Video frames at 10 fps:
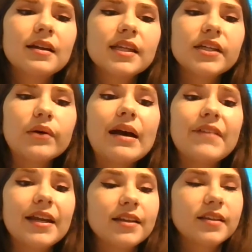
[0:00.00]
"They don't have
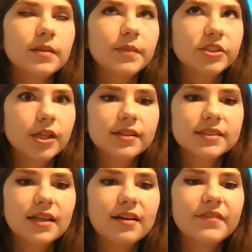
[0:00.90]
anything to be
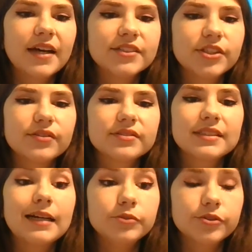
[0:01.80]
jealous of," I joked.
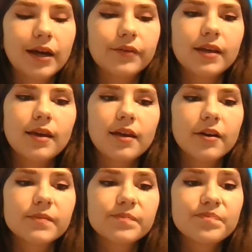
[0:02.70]
"I'm drowning
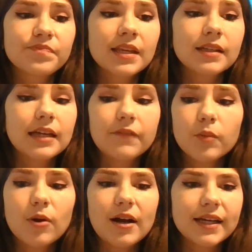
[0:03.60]
here." "Not
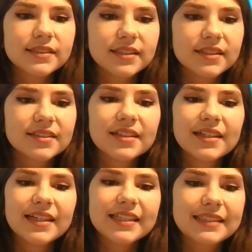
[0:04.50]
from what I see."
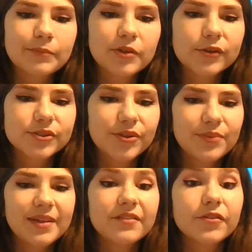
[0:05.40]
He stepped closer to
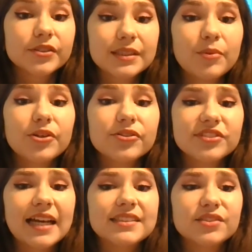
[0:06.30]
me. "For someone your
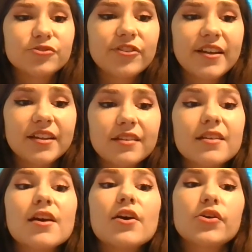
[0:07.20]
size and strength,
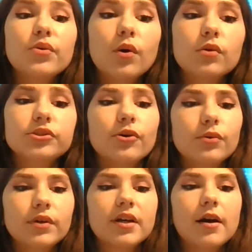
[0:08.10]
you hold your
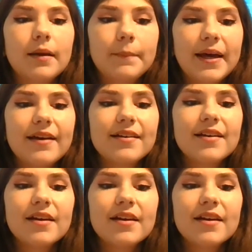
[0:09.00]
own in combat.